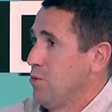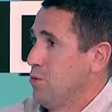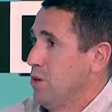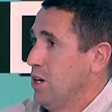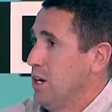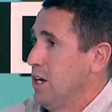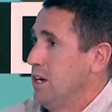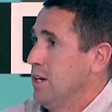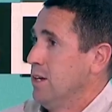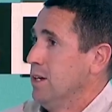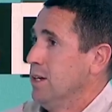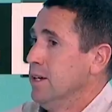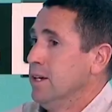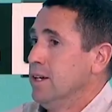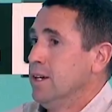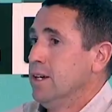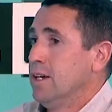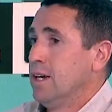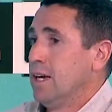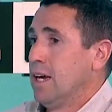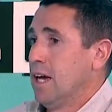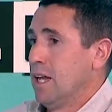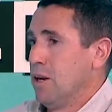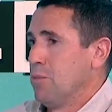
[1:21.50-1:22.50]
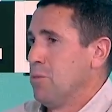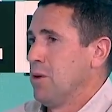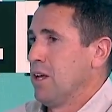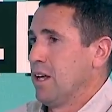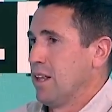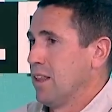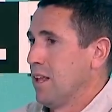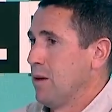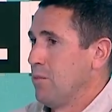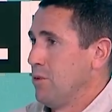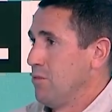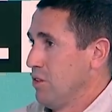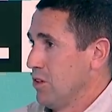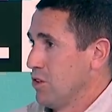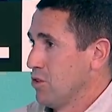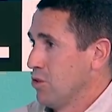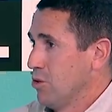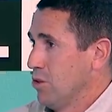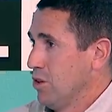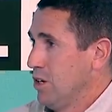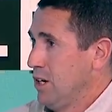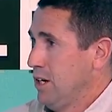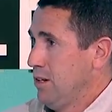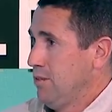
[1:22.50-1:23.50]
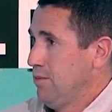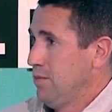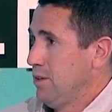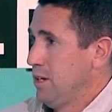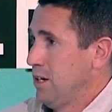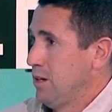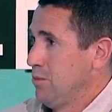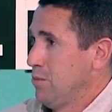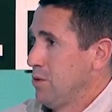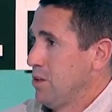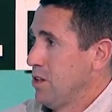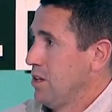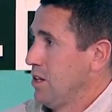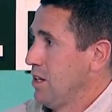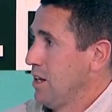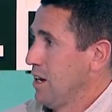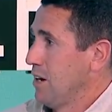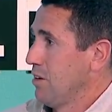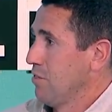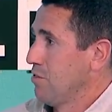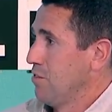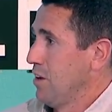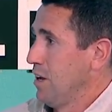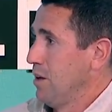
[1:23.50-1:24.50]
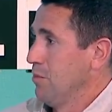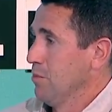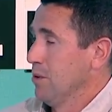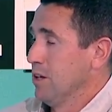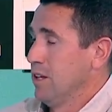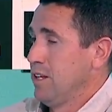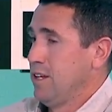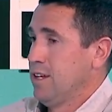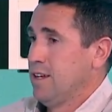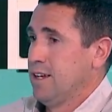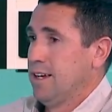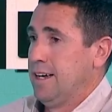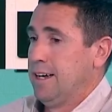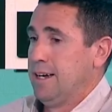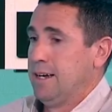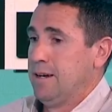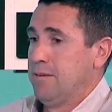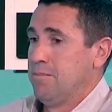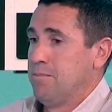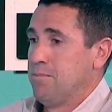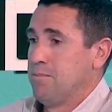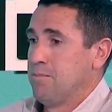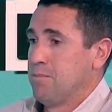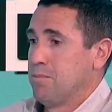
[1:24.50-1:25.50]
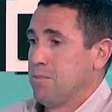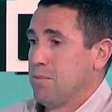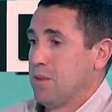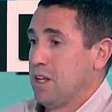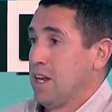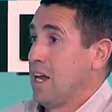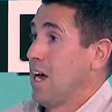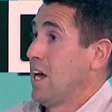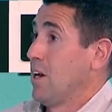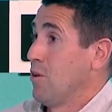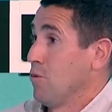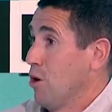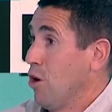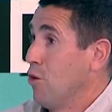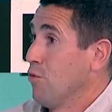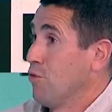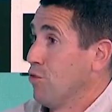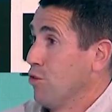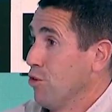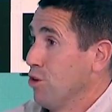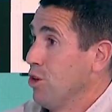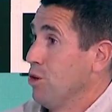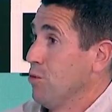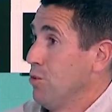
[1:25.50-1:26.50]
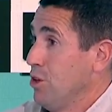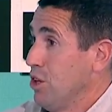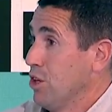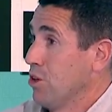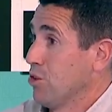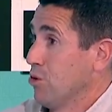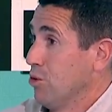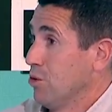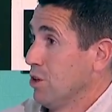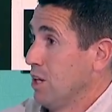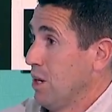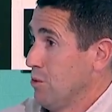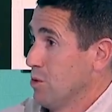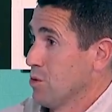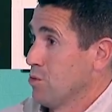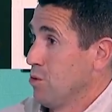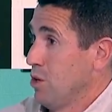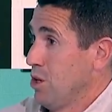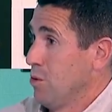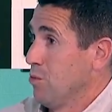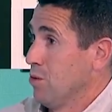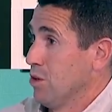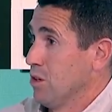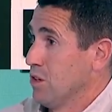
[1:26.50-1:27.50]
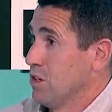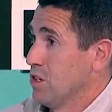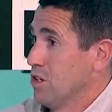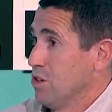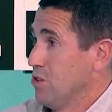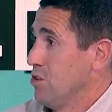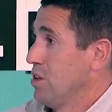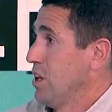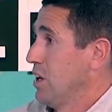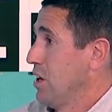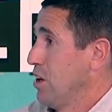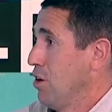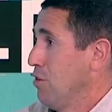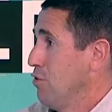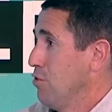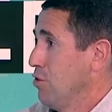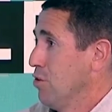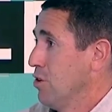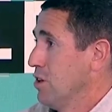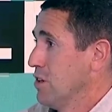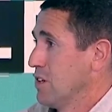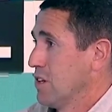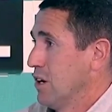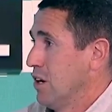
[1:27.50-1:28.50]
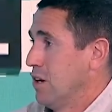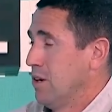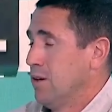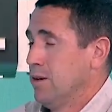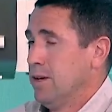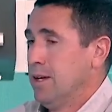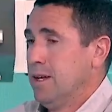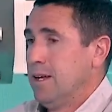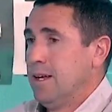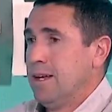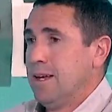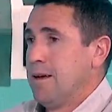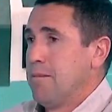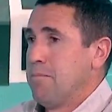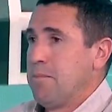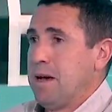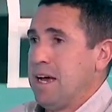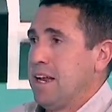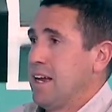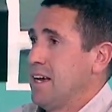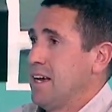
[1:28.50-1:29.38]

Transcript: where, and it'd be a club in Victoria um, with a young family um, that had a role for you and you thought that was what you wanted to do, then go for it. So Matt